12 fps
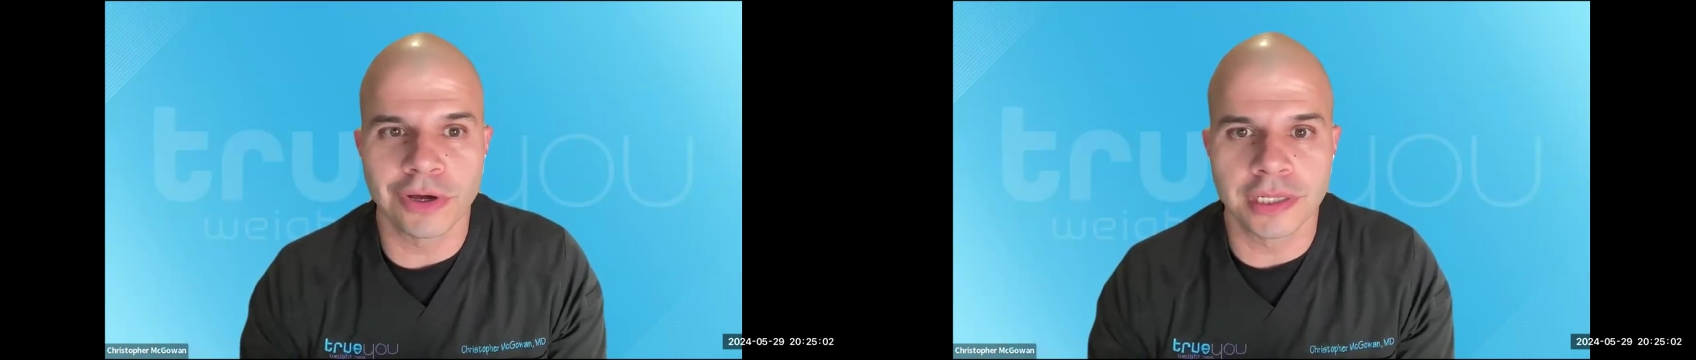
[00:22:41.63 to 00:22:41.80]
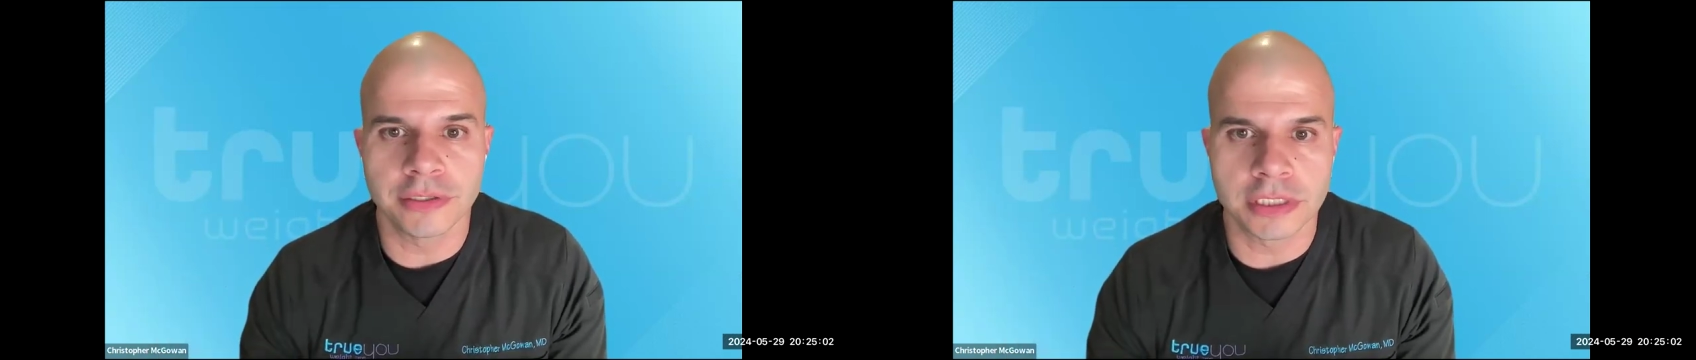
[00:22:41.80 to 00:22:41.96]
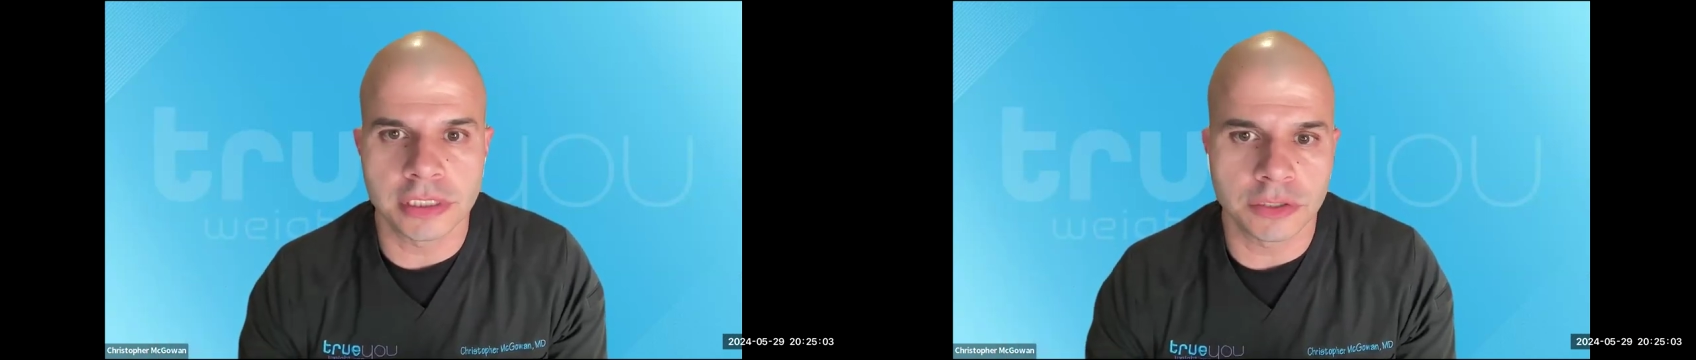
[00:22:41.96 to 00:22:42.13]
and
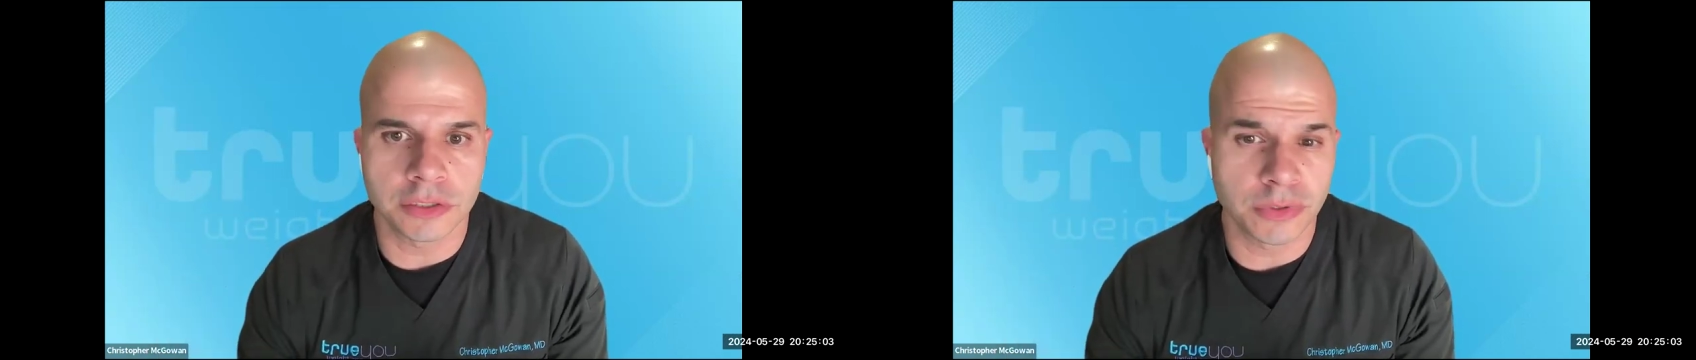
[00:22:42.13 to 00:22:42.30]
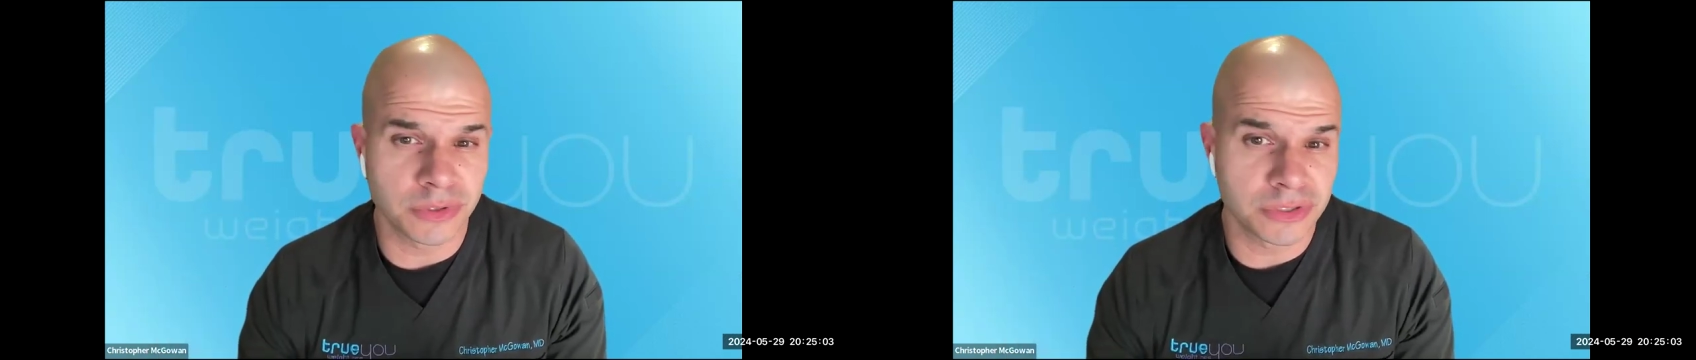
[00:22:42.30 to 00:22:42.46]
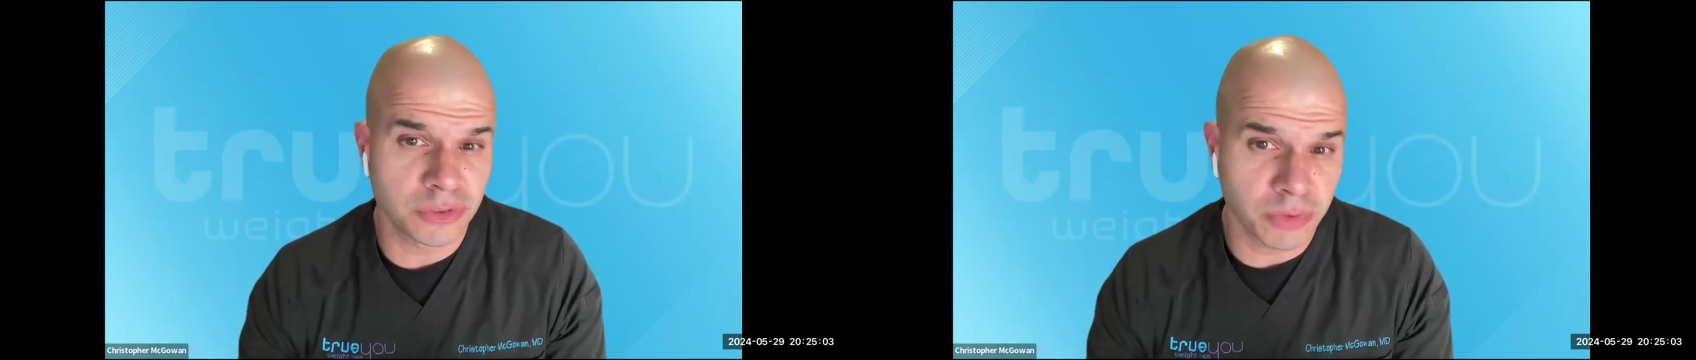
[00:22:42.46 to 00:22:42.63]
discuss
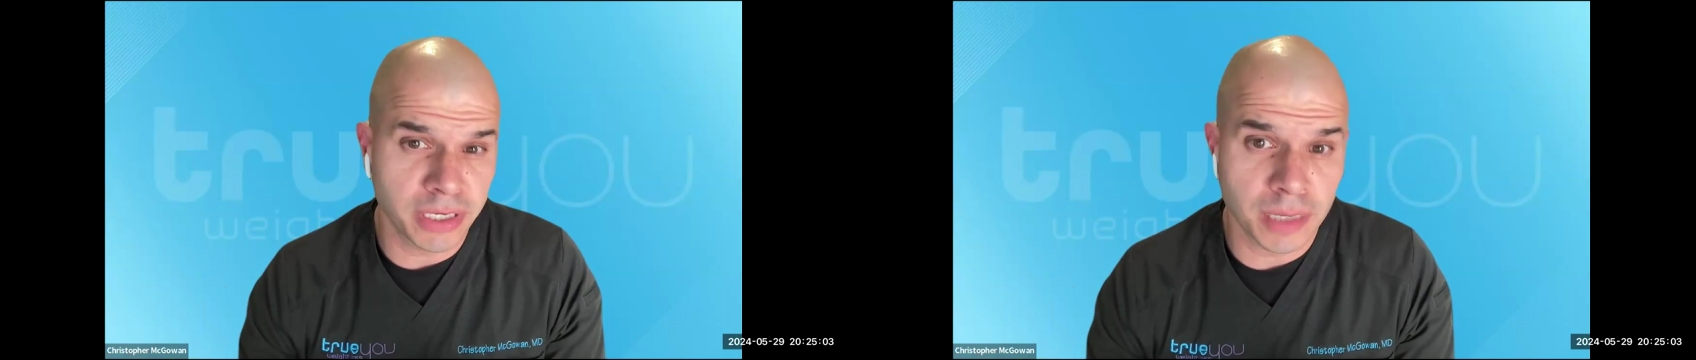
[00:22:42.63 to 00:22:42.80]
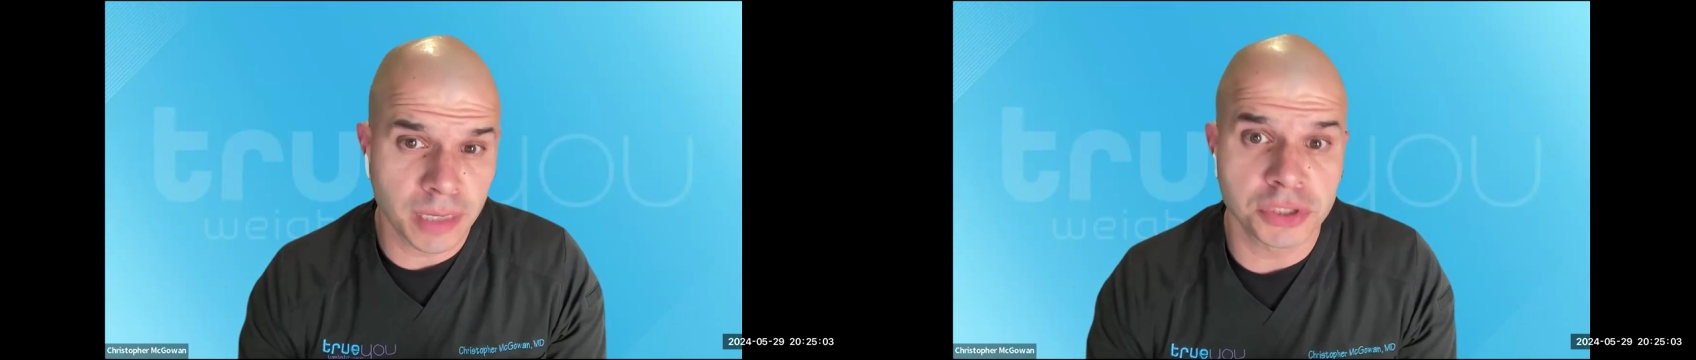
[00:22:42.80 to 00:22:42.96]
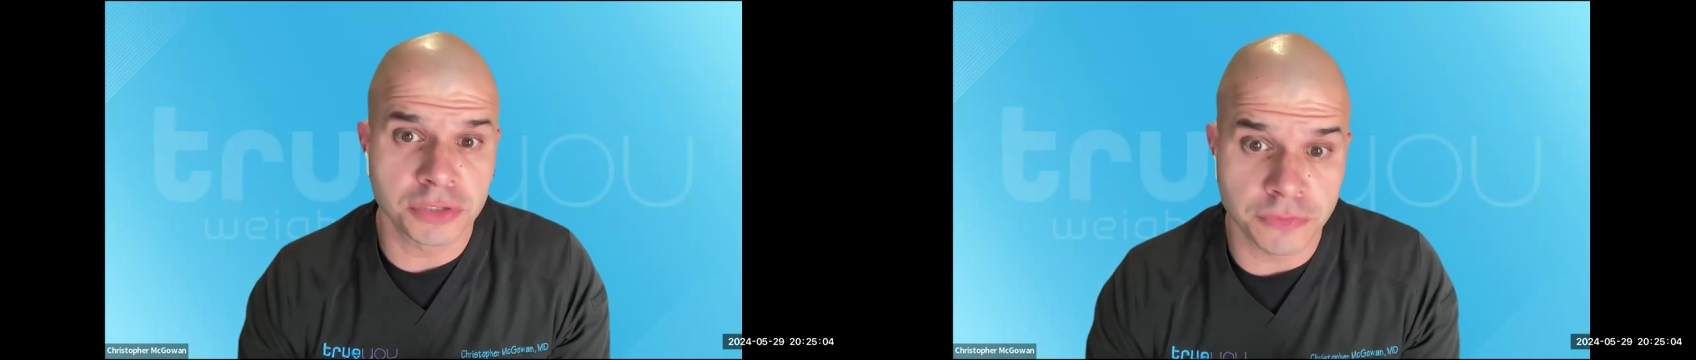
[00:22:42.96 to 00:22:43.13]
whether it's the right
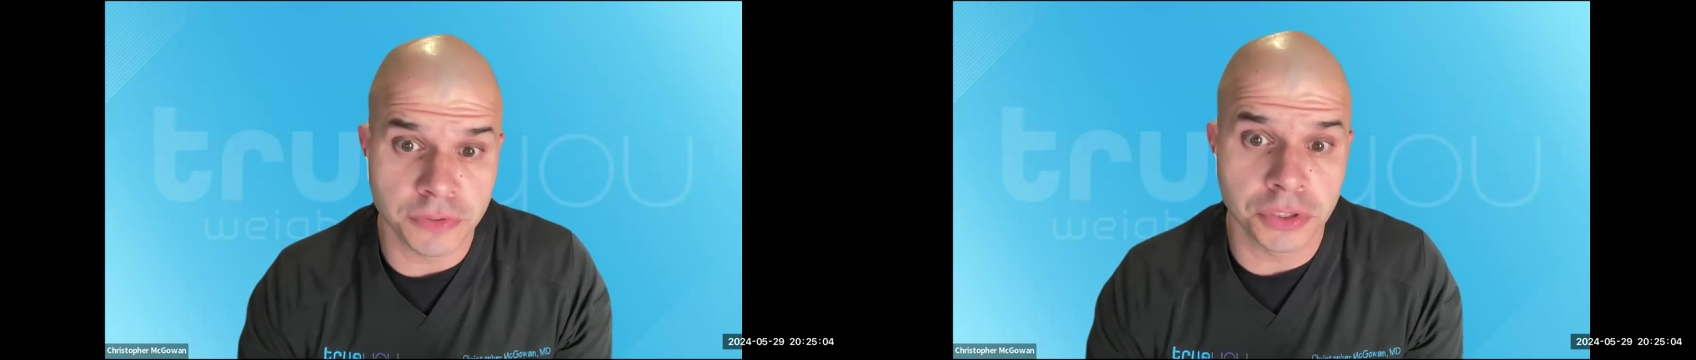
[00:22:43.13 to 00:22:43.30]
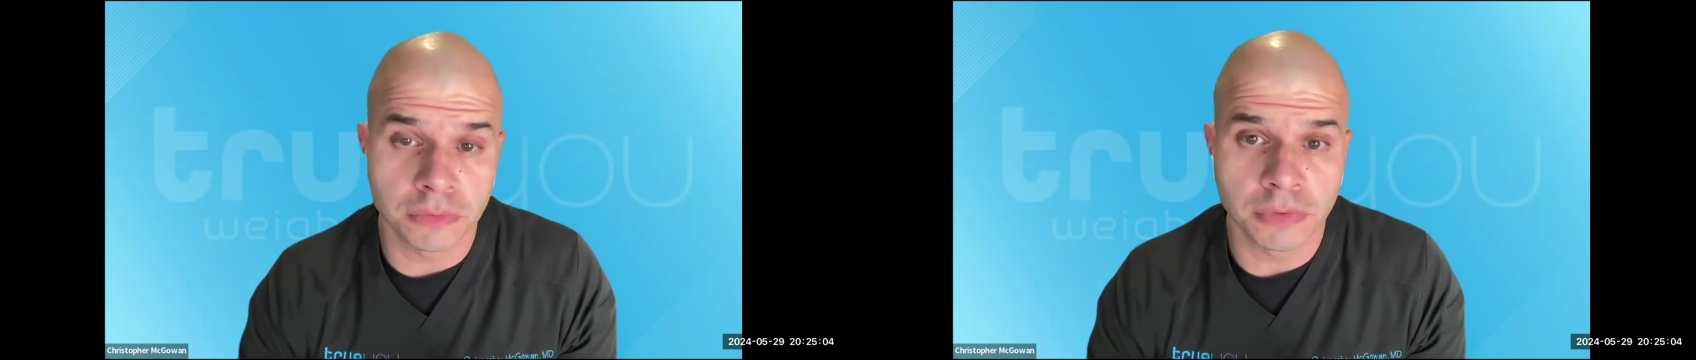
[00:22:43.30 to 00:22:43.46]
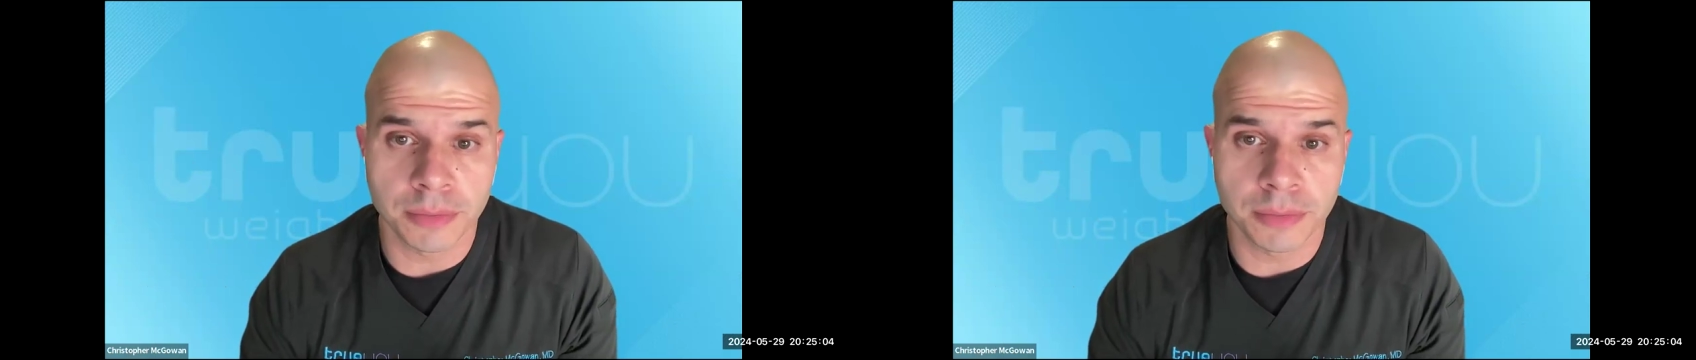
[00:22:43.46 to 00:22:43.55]
option for you.